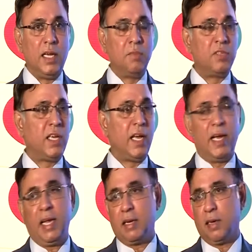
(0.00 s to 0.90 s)

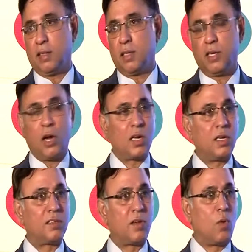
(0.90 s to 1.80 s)
MCI, the
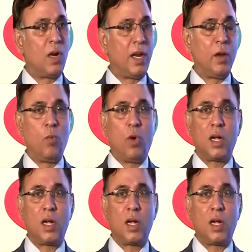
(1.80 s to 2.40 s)
doctors are wondering